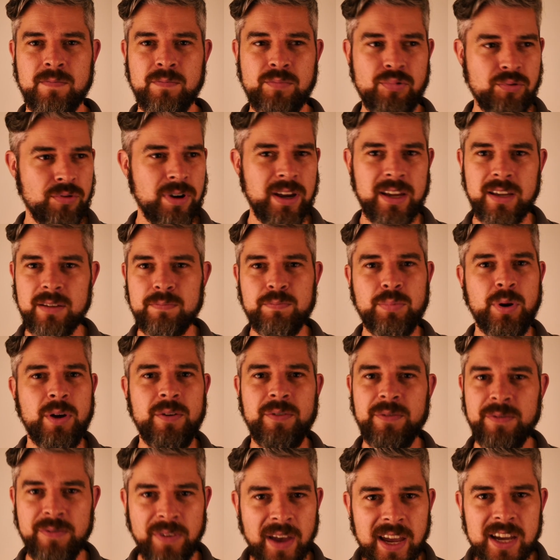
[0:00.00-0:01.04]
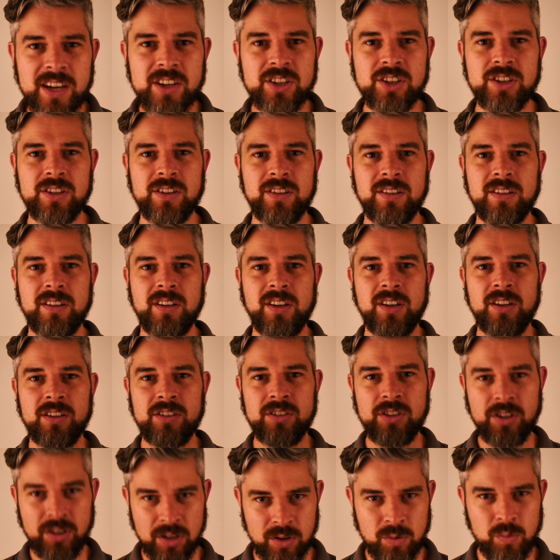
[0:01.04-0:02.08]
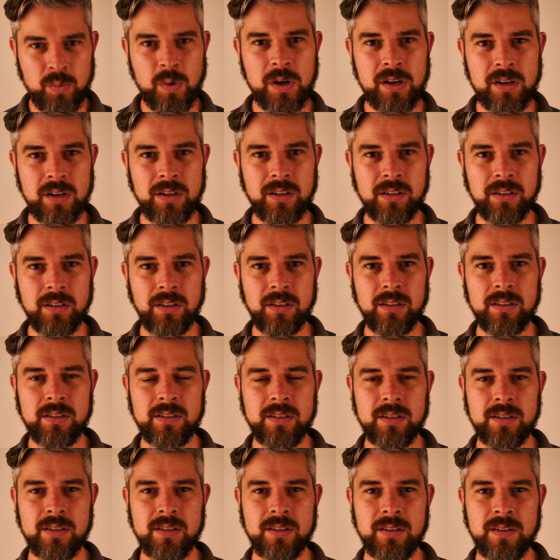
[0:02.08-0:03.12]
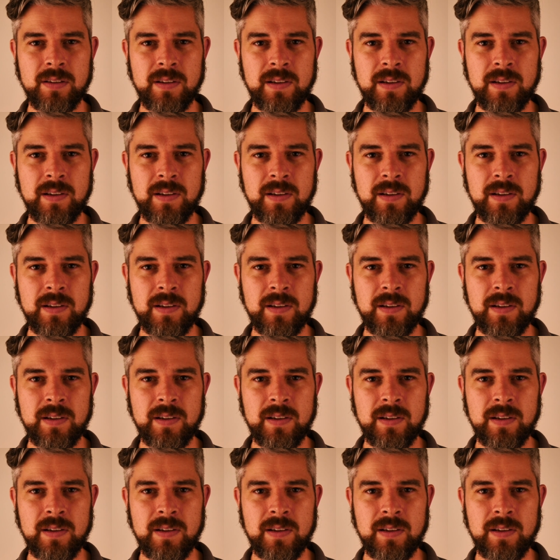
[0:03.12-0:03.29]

Bring perfection to the world.